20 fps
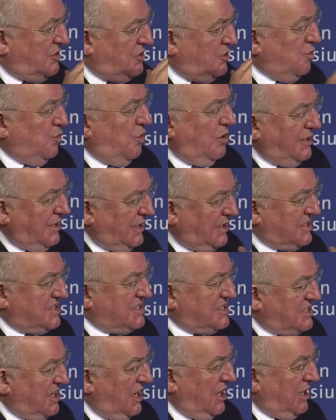to what
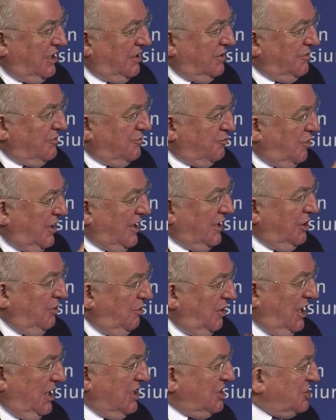extent
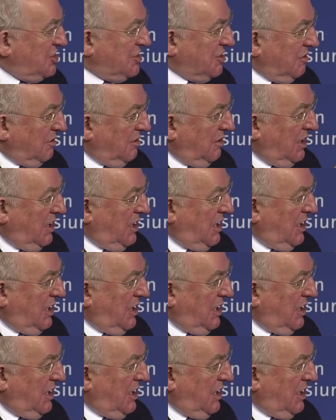regulation